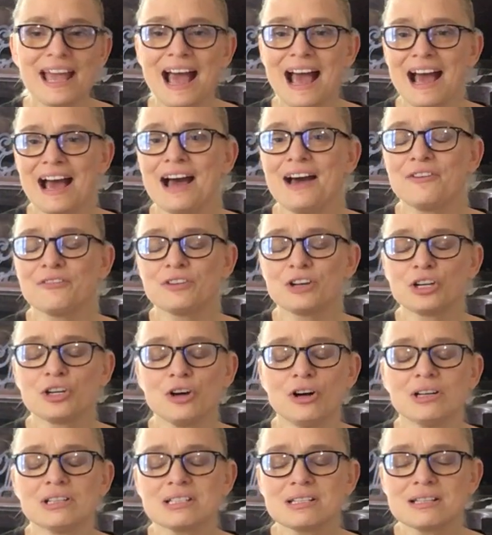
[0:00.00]
have
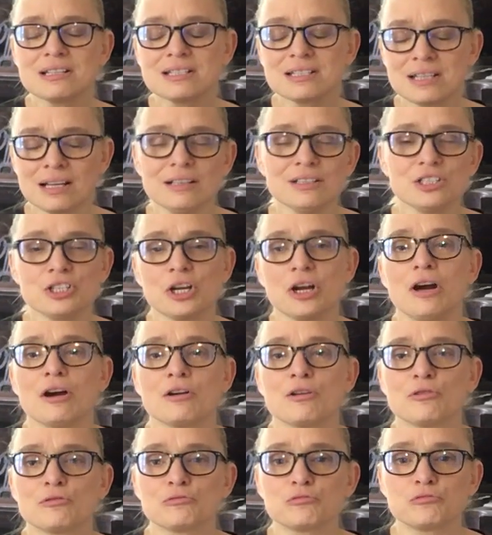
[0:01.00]
got such a
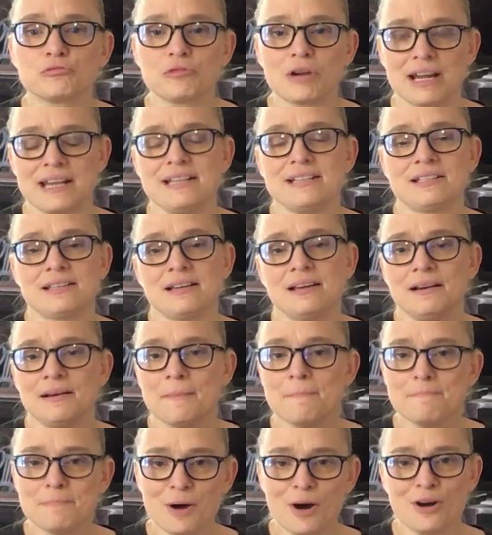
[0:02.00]
great
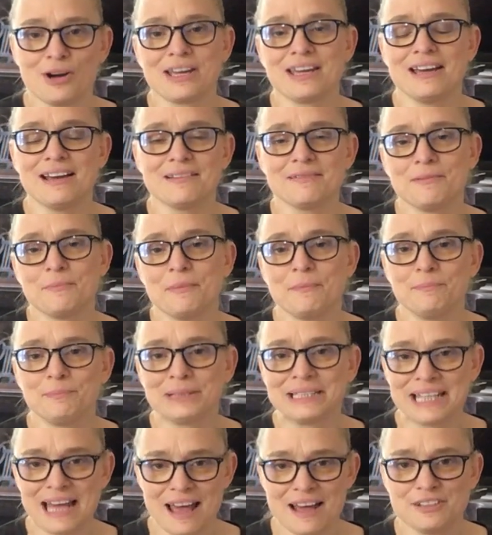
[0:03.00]
market
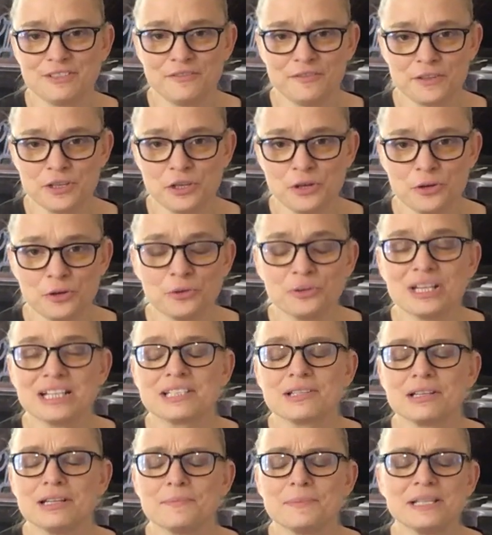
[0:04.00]
planned for you.
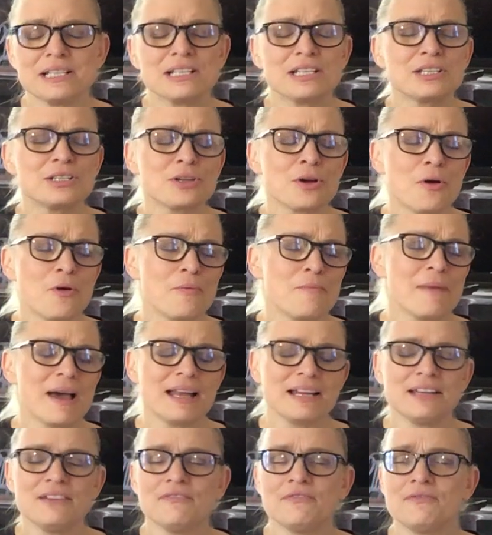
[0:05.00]
There's going to be so
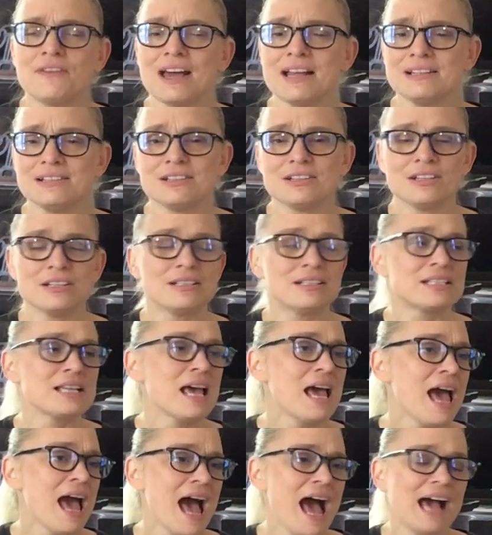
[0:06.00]
many vendors
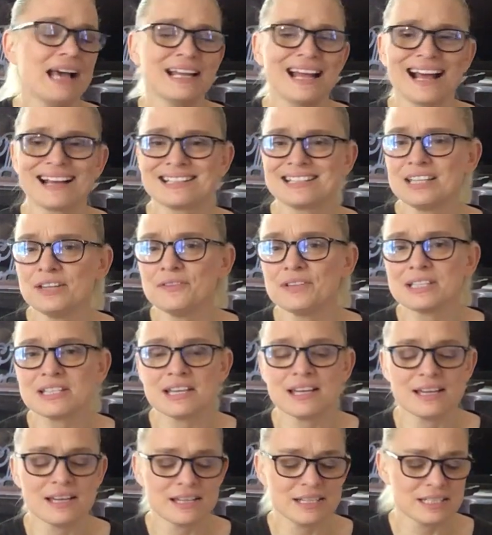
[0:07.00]
and
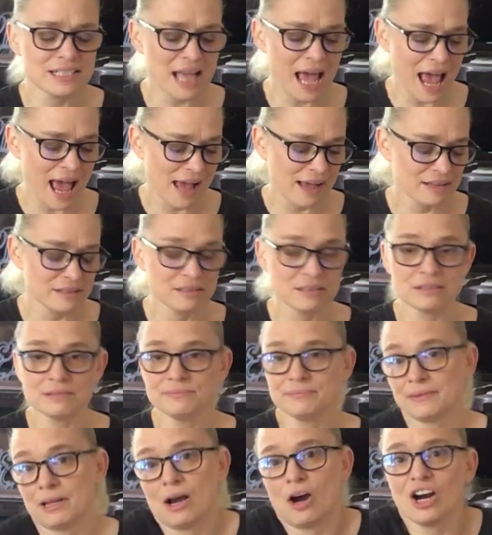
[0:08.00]
activities and
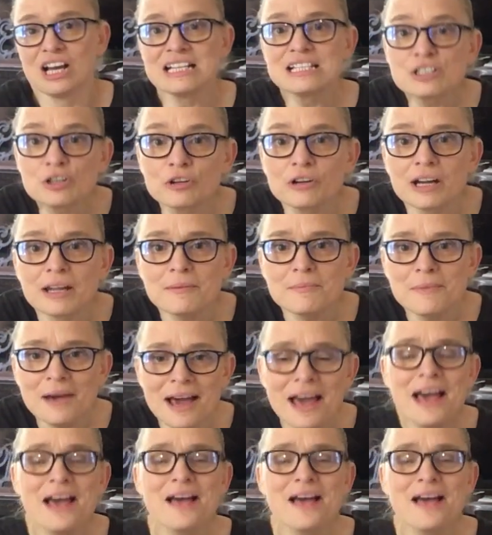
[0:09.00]
ice cream